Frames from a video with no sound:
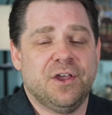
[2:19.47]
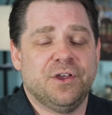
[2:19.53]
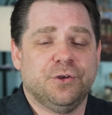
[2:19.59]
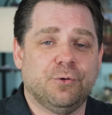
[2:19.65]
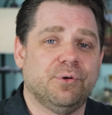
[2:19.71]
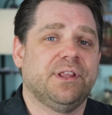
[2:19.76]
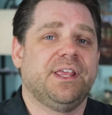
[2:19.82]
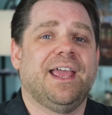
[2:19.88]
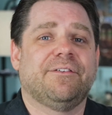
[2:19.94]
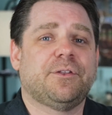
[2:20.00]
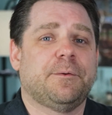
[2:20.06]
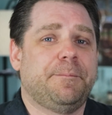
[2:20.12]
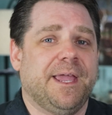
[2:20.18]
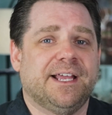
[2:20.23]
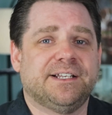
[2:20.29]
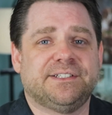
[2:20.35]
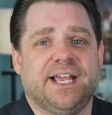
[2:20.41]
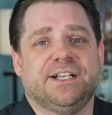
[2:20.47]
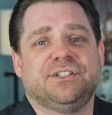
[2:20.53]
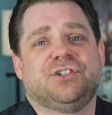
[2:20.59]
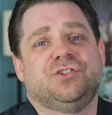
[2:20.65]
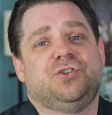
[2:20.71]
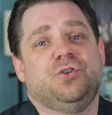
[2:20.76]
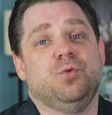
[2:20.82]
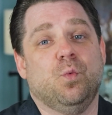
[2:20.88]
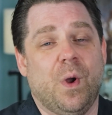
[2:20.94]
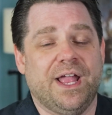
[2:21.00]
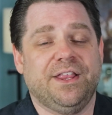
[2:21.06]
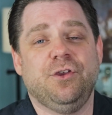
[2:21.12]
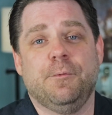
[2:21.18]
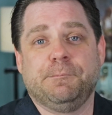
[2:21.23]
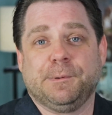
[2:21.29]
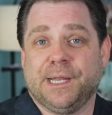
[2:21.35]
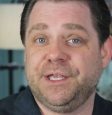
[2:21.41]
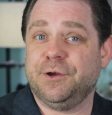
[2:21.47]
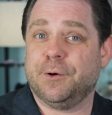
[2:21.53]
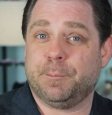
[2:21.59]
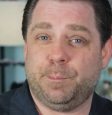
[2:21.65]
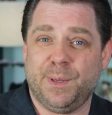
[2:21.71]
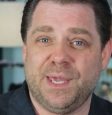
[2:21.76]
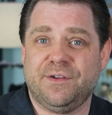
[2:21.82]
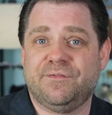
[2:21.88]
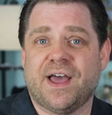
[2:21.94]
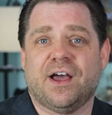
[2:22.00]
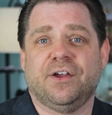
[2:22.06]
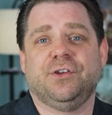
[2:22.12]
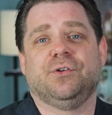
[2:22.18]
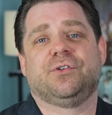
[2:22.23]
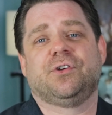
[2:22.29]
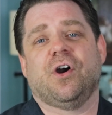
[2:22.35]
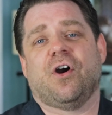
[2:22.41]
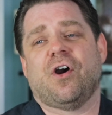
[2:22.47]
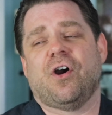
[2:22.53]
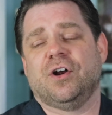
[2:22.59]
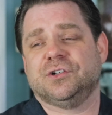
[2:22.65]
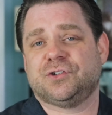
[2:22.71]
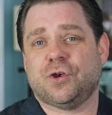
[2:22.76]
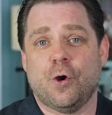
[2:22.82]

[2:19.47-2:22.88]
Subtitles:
You really have to pay attention to when you play your big valued cards,